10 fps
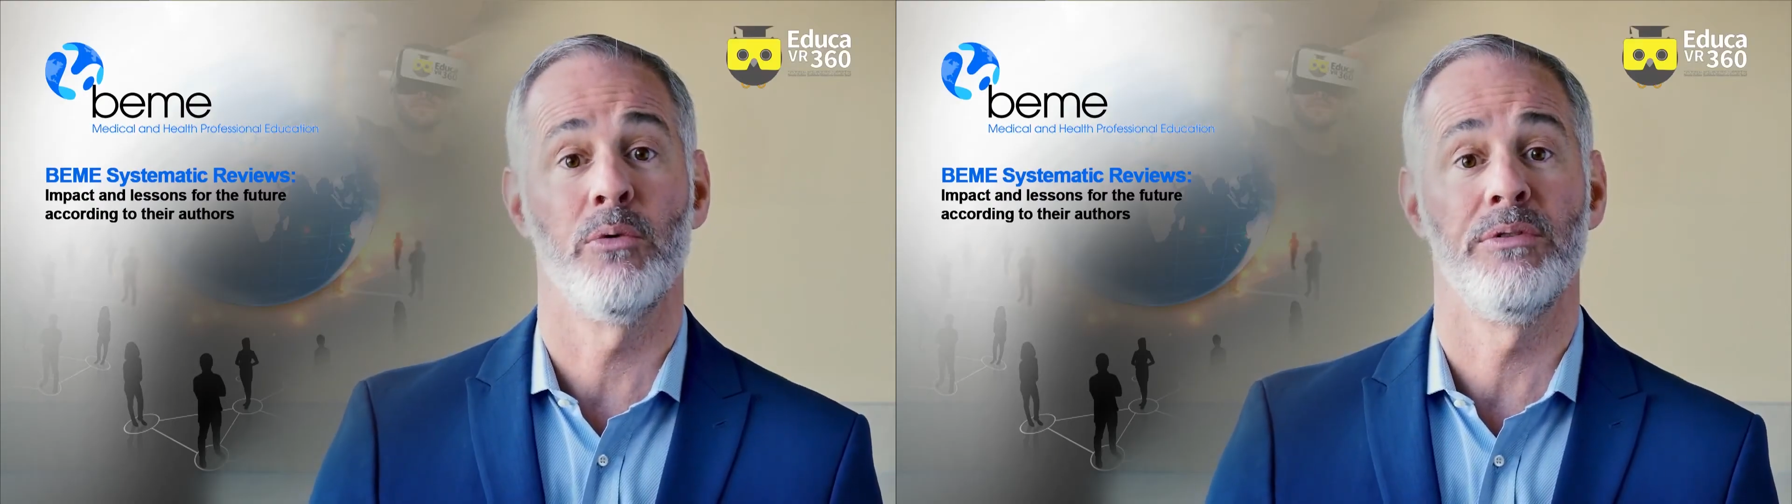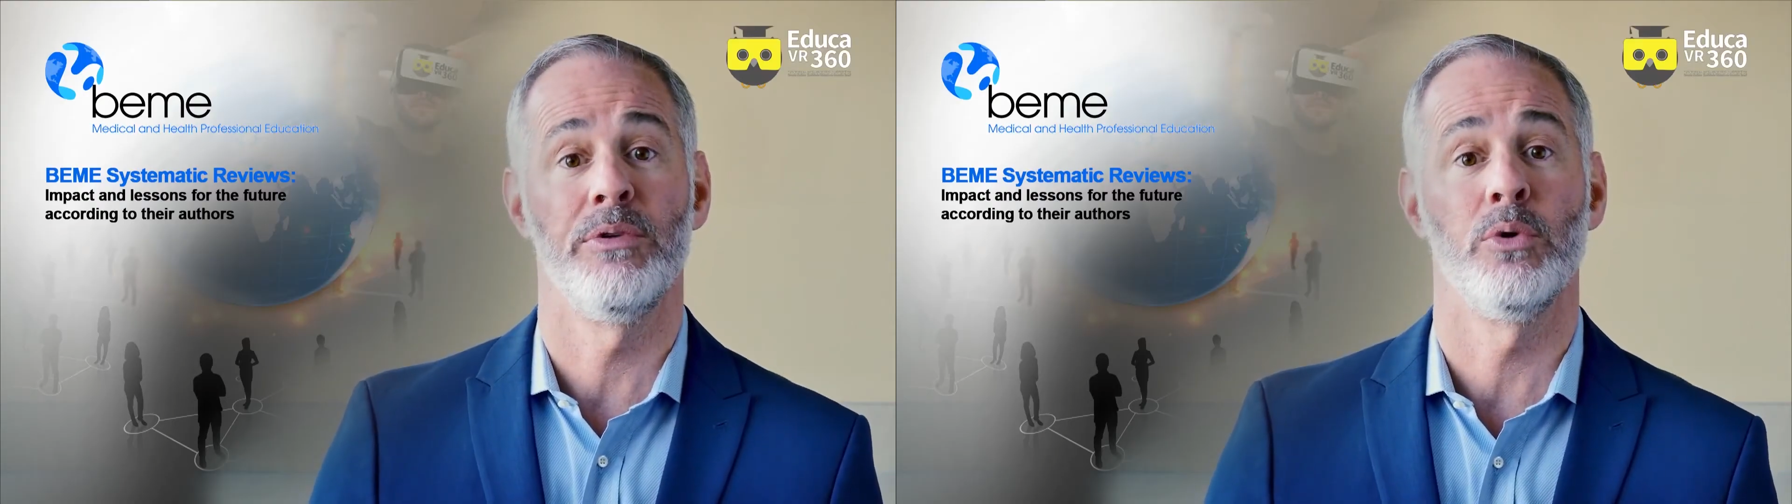
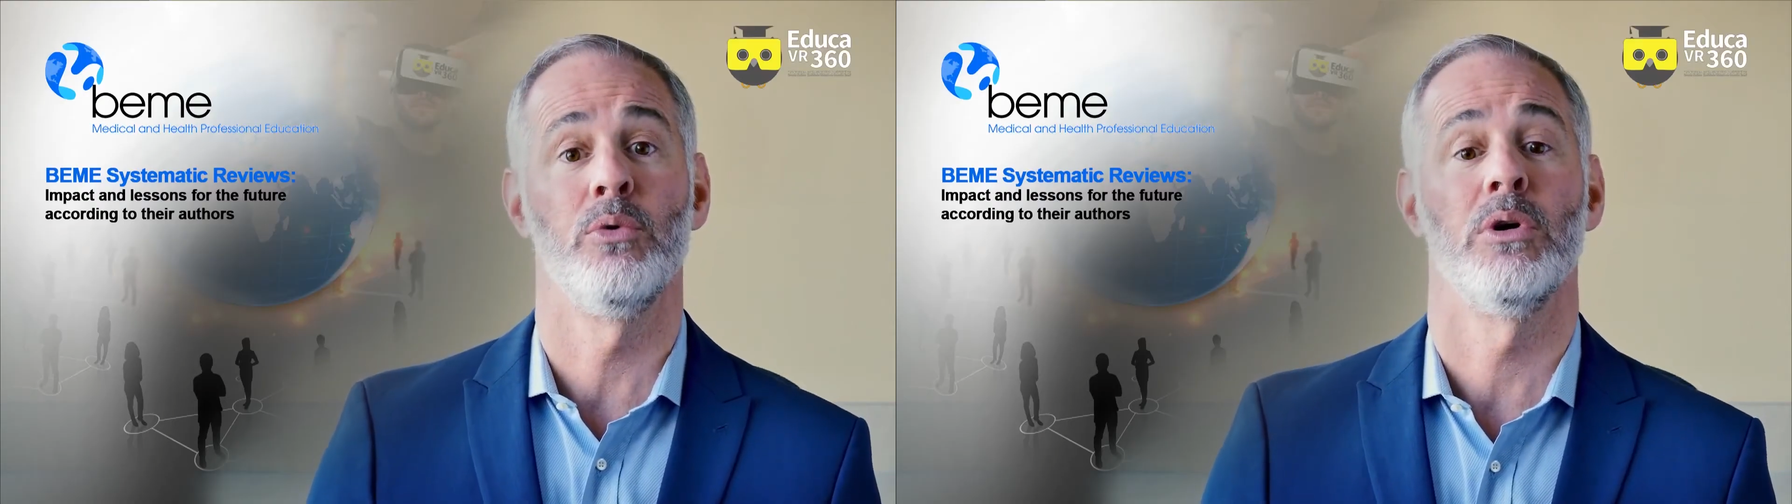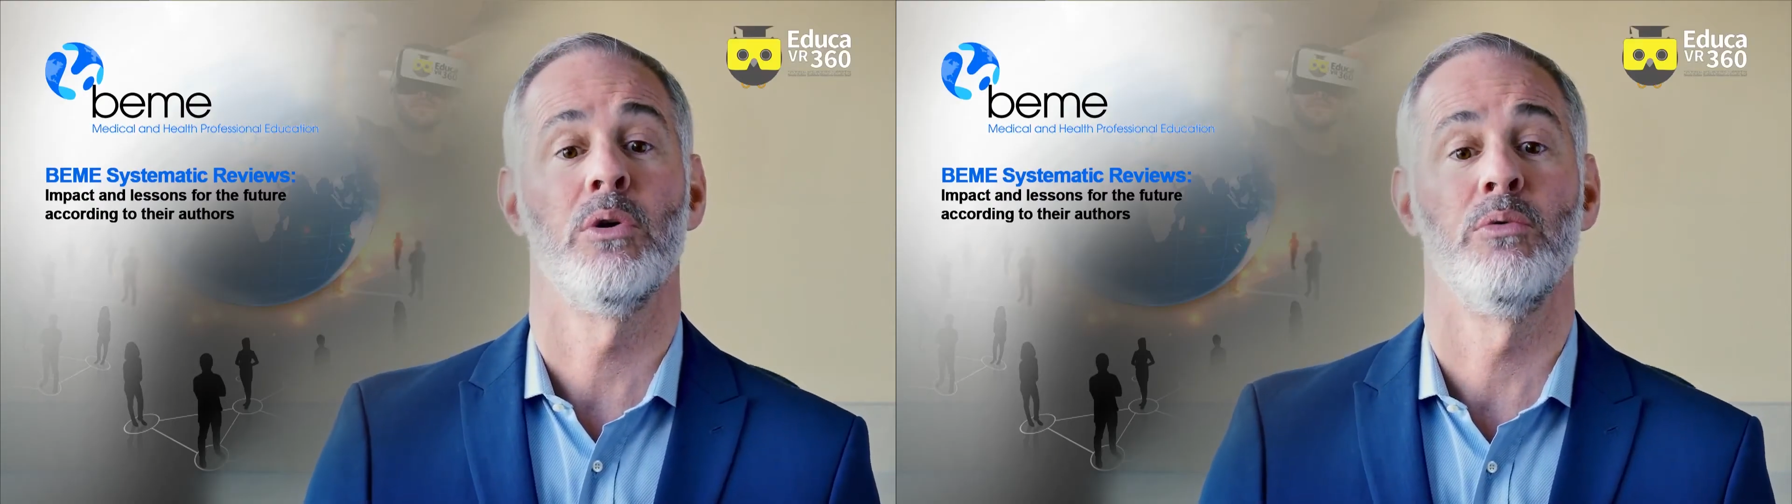
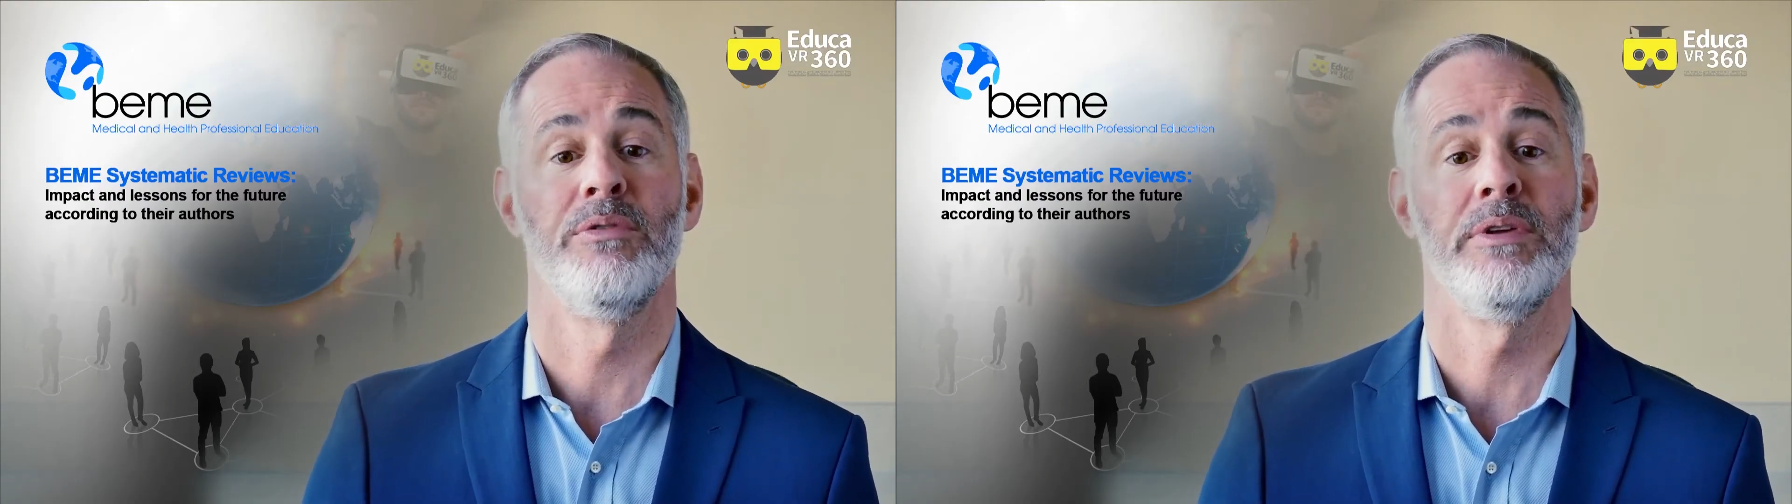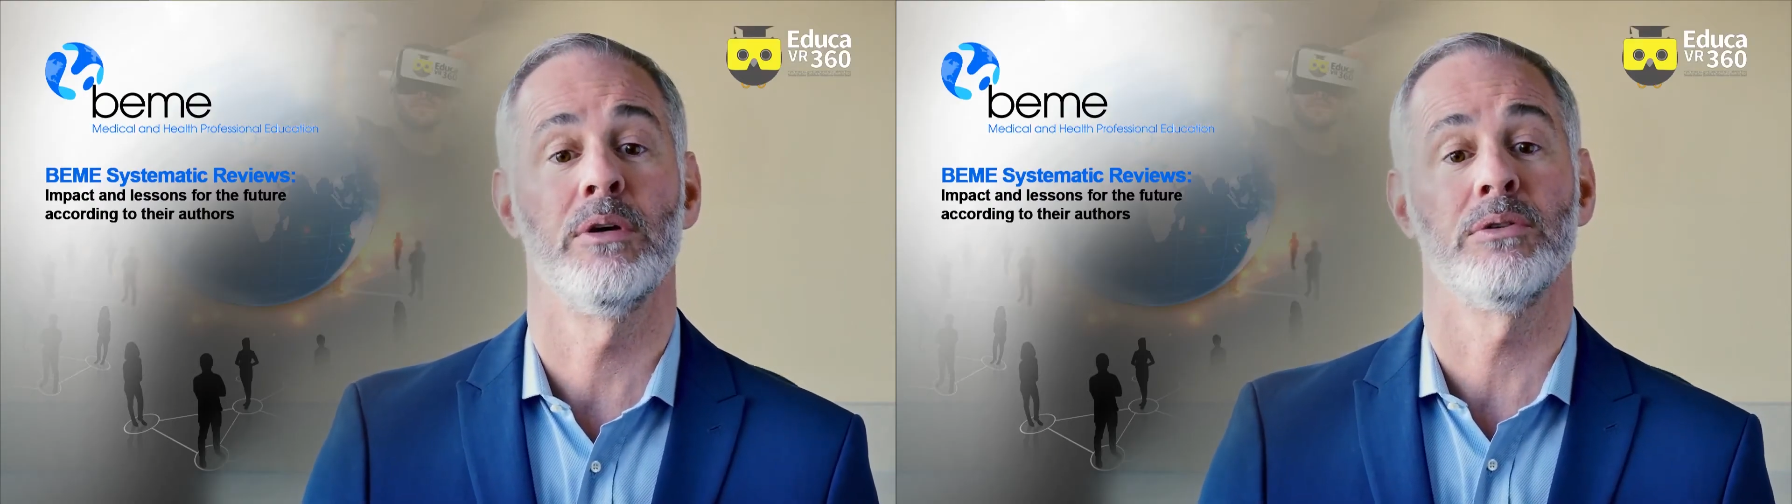review
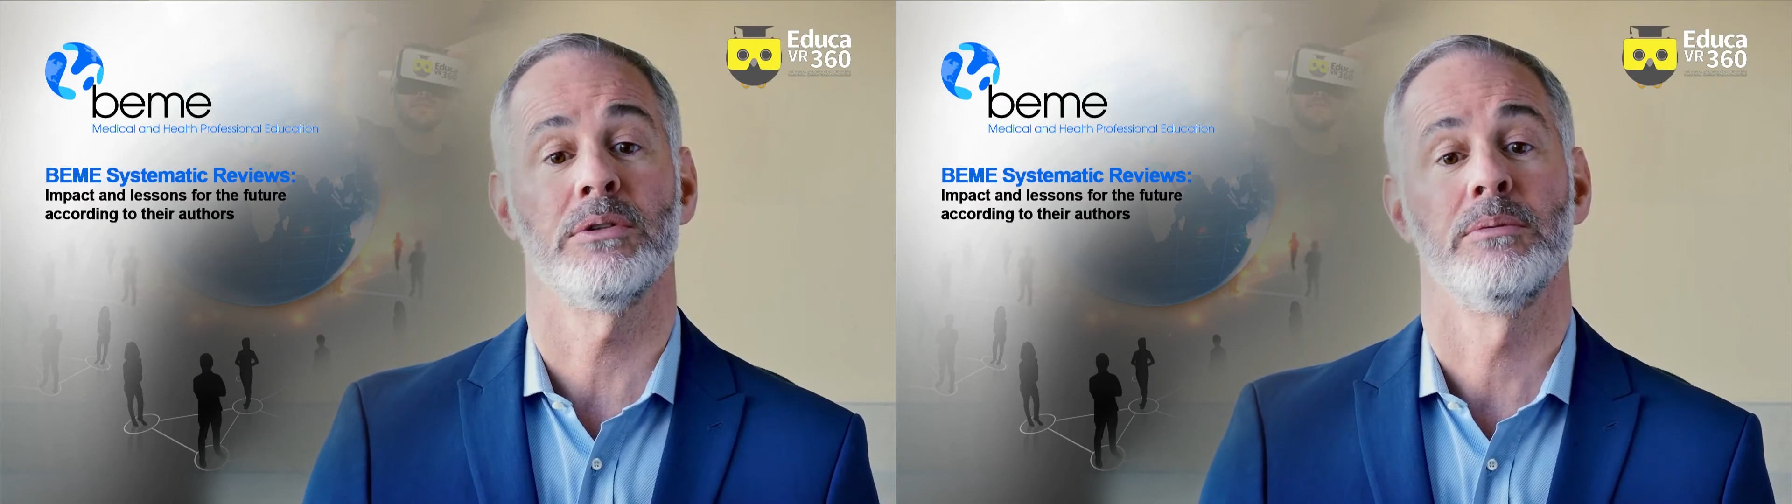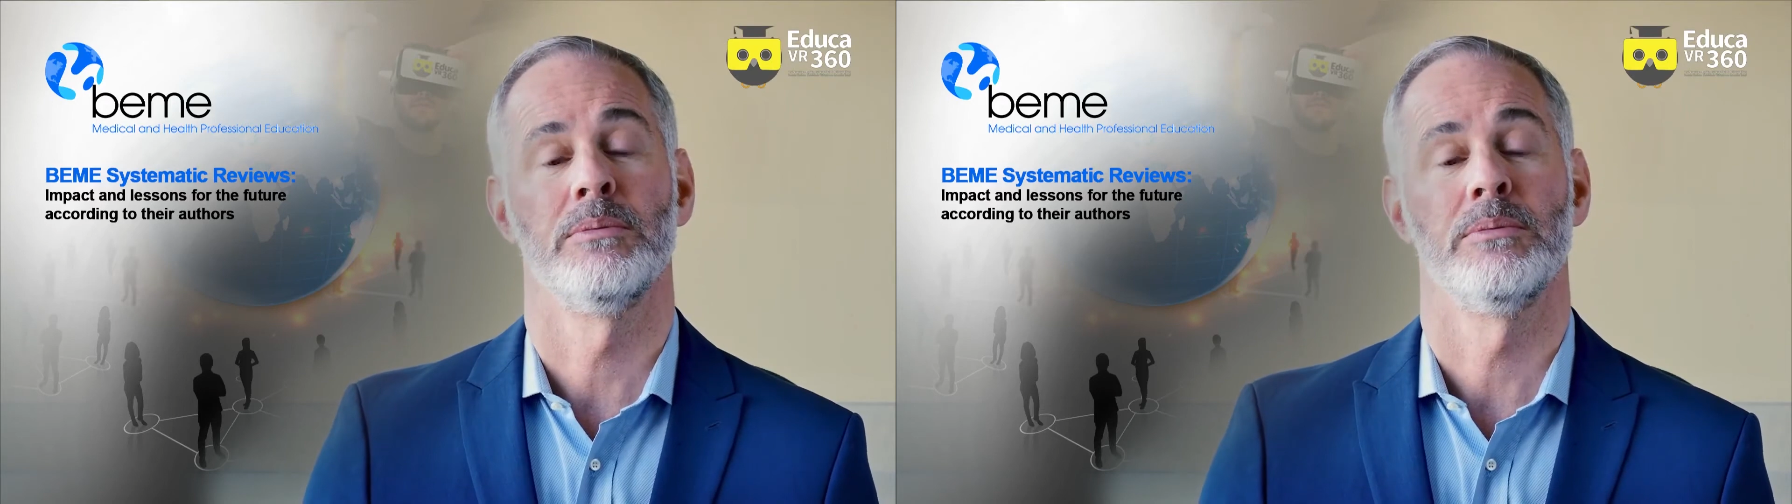revealed?